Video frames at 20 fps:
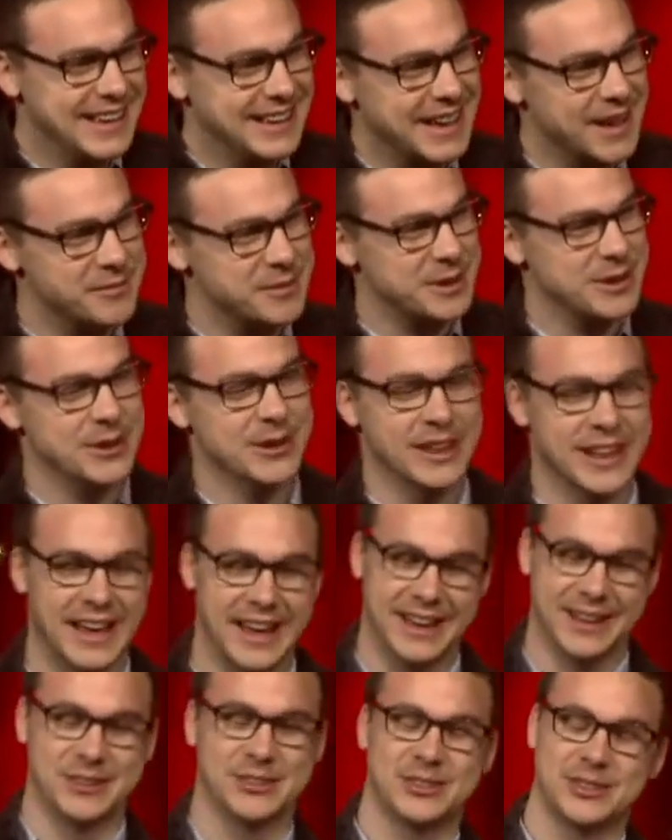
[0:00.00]
Can't be doing
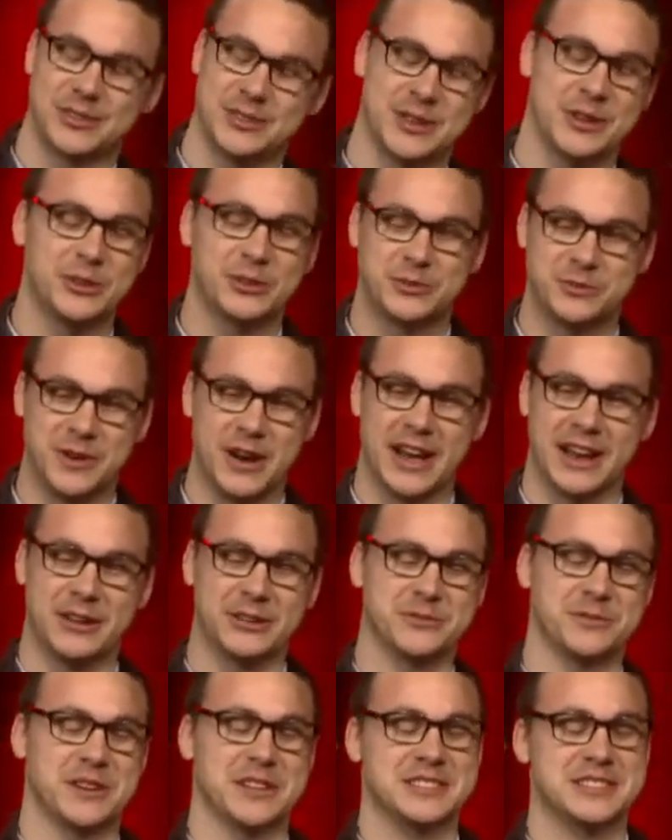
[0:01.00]
that." It was a
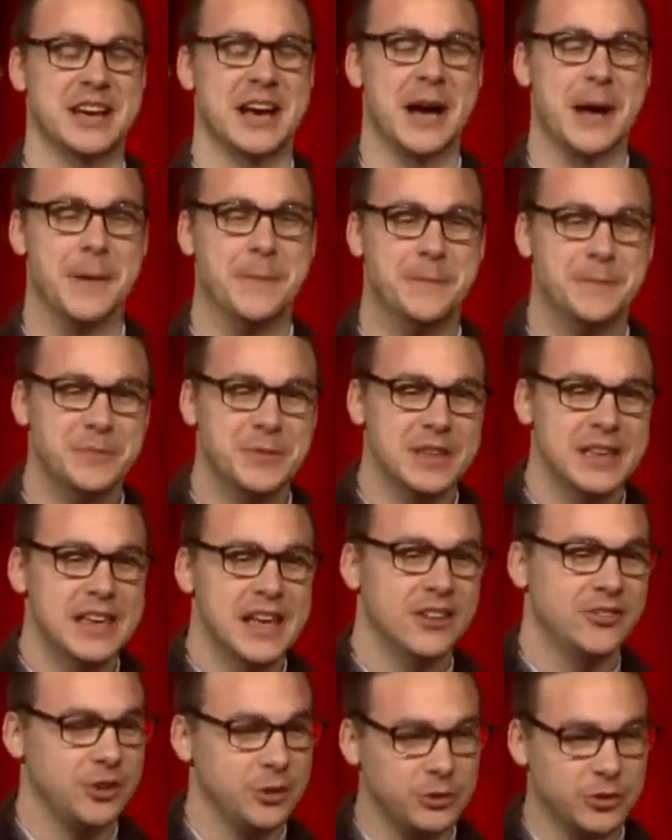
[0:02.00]
fun time.
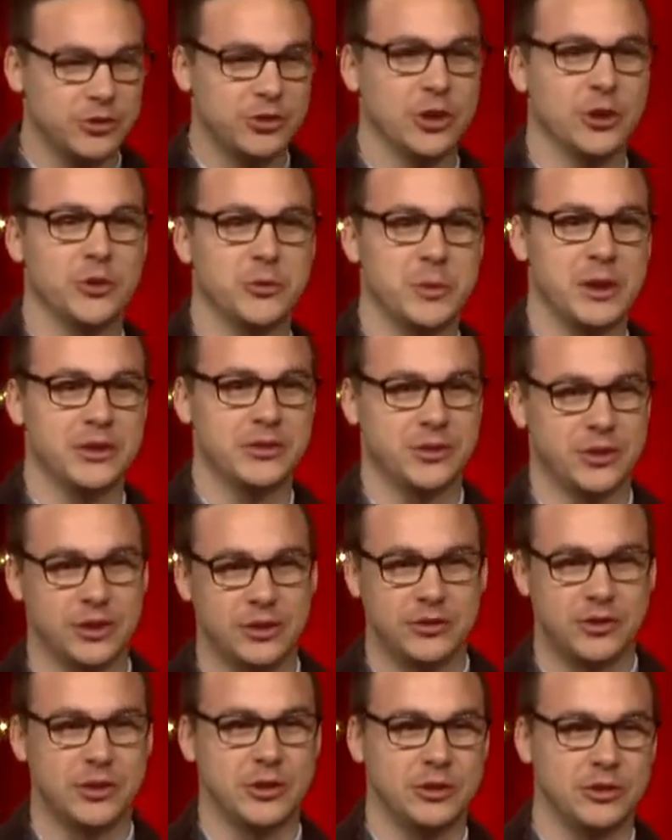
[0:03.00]
And she was a children's
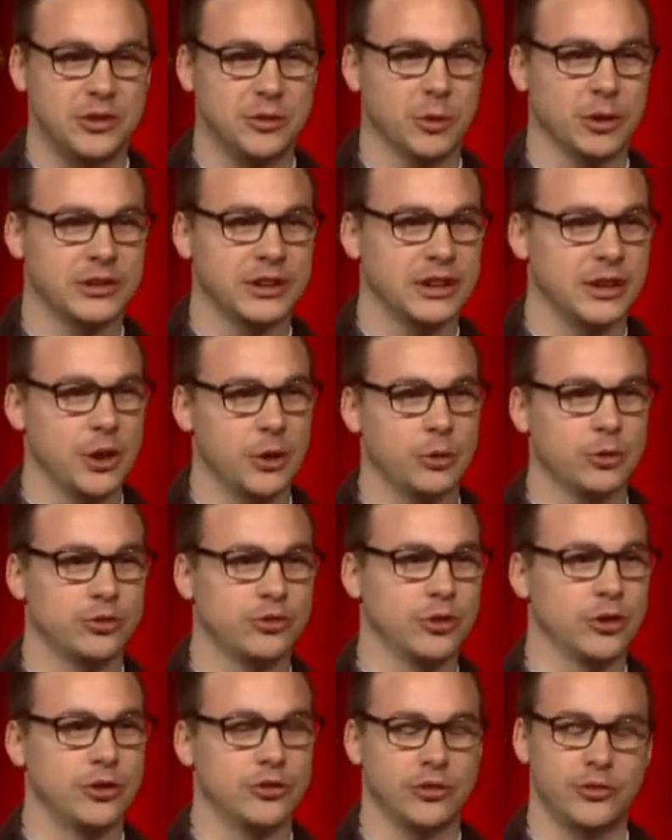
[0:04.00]
minister. She worked at a local
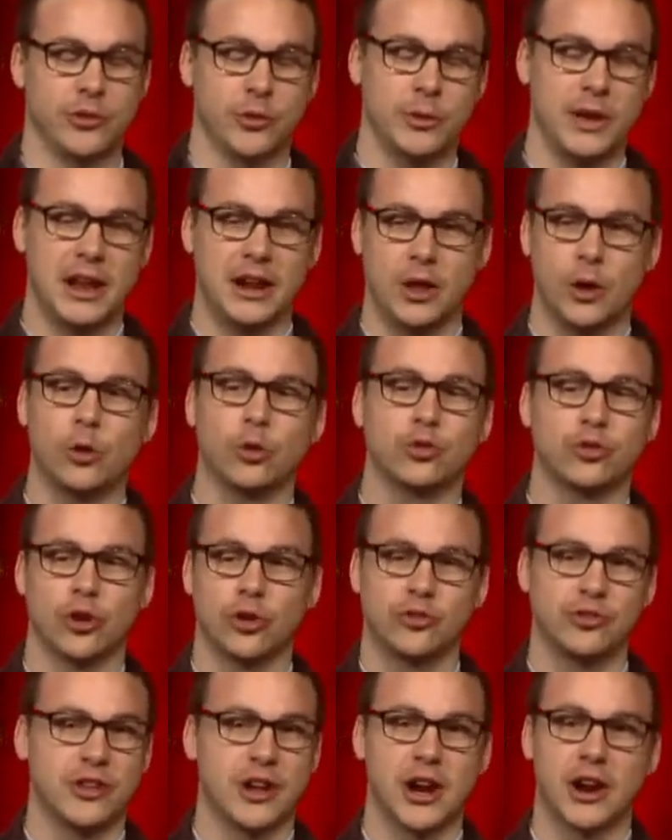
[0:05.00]
church, and so we had a local
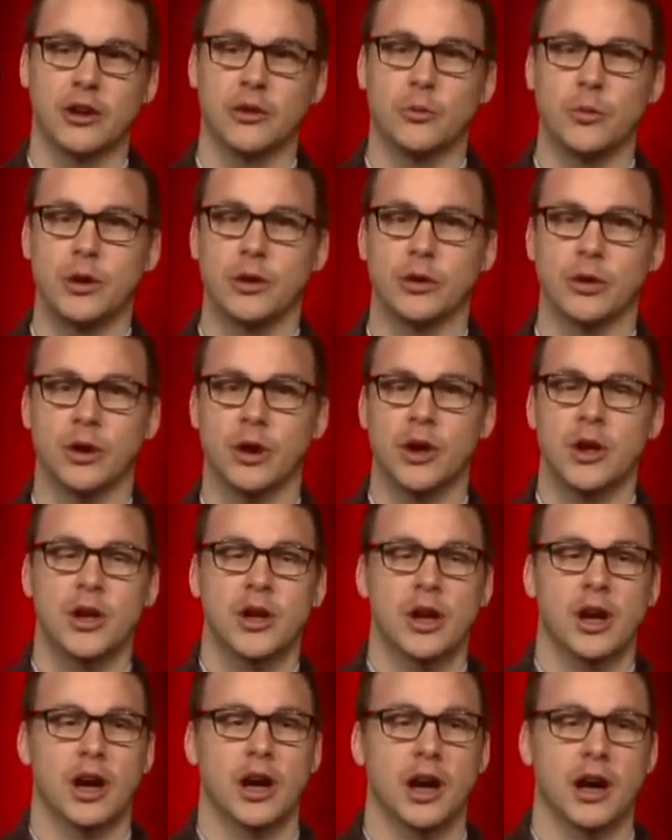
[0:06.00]
church there, and we
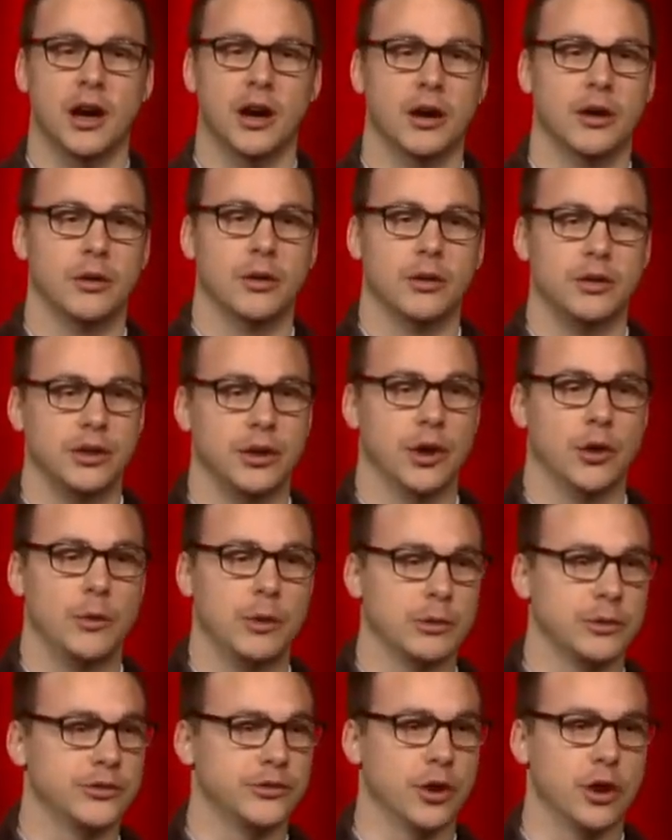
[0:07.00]

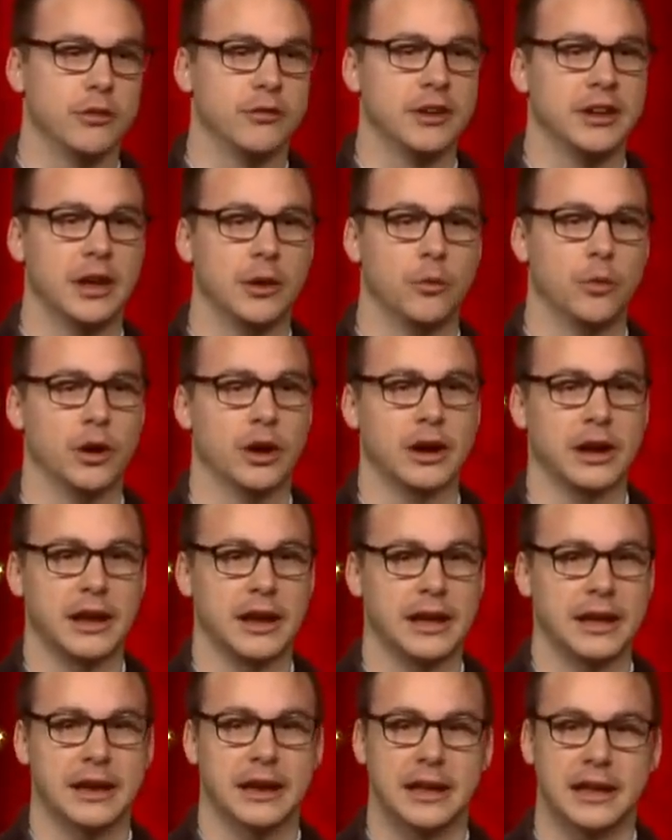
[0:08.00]
were serving and
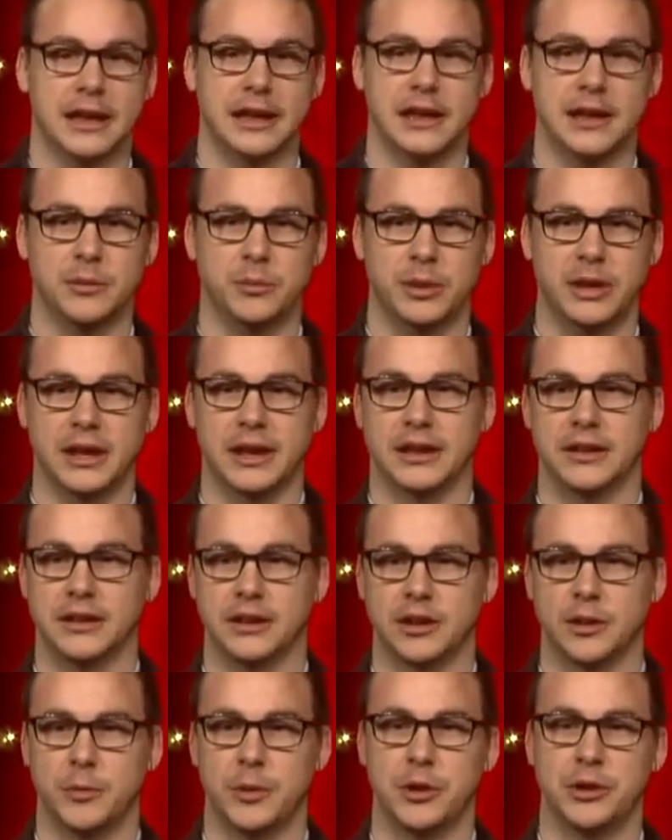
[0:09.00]
working and being in
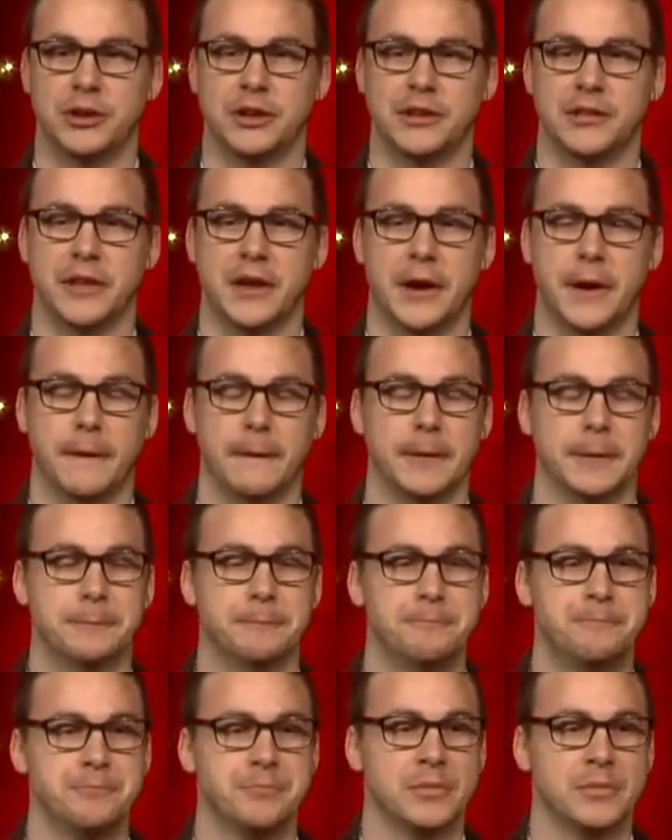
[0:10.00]
the community there. And